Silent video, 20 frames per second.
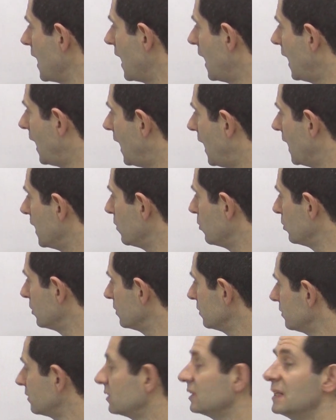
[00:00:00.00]
I
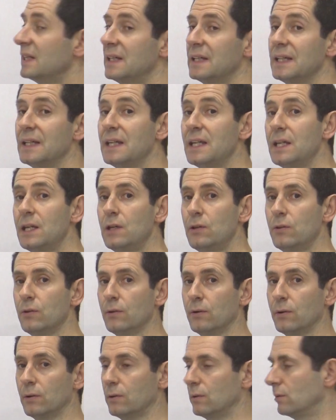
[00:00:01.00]
wouldn't
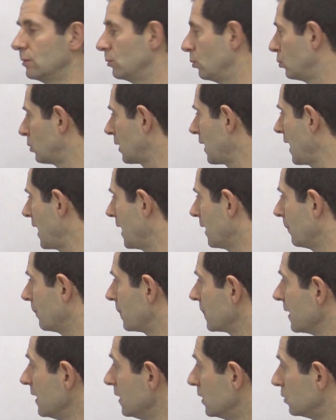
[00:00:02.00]
either. Okay,
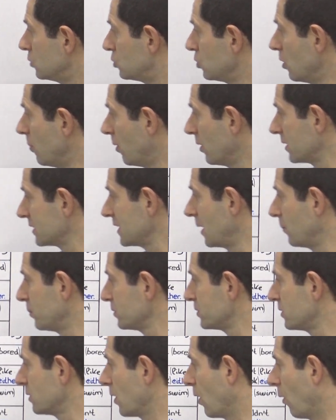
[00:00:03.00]
2 more
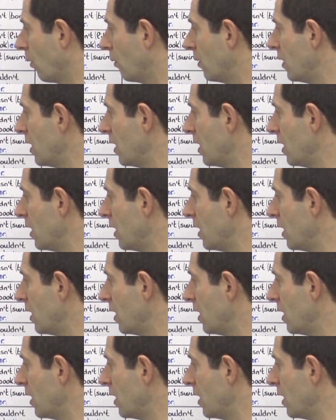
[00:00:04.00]
examples to go.